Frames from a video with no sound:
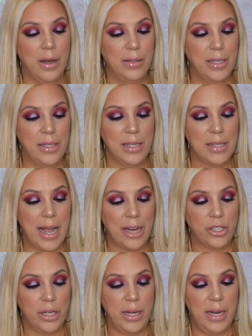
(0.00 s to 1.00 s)
This is
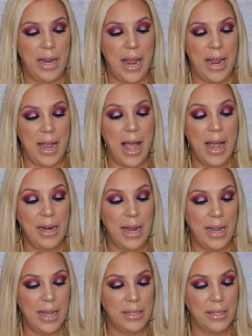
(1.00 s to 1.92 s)
actually a highlight.